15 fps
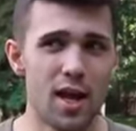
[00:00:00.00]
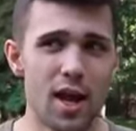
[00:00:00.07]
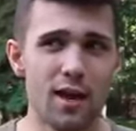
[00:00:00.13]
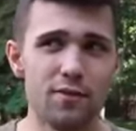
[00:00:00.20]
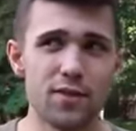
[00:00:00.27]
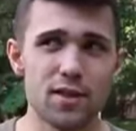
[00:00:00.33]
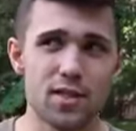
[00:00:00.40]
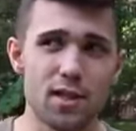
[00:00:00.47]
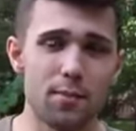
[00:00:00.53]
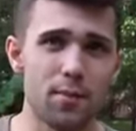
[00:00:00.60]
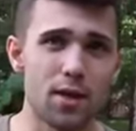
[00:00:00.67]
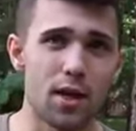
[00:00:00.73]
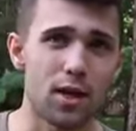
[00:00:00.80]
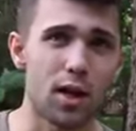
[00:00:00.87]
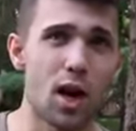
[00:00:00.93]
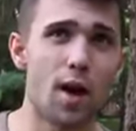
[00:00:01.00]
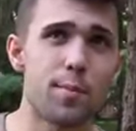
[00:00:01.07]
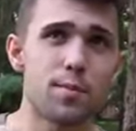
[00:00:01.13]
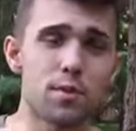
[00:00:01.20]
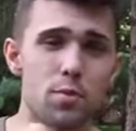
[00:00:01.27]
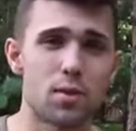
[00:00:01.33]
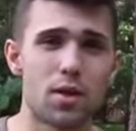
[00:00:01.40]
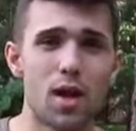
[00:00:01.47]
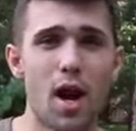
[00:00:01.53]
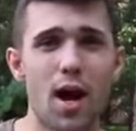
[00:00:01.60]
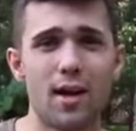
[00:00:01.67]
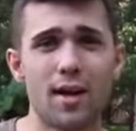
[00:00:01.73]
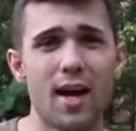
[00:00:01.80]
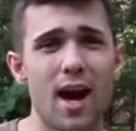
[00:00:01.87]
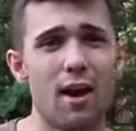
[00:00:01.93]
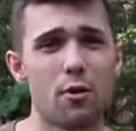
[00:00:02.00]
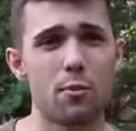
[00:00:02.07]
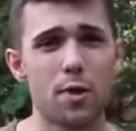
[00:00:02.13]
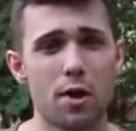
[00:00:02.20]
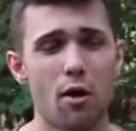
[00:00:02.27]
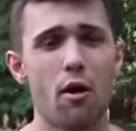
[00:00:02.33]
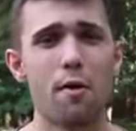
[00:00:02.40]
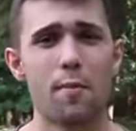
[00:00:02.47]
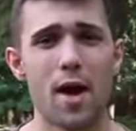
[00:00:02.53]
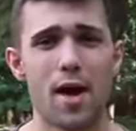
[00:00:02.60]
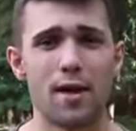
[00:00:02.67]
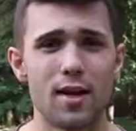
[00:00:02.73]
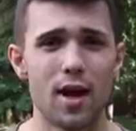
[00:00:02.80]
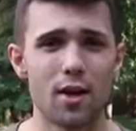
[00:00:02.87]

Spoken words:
if it's something that comes with dieting, how do we combat it?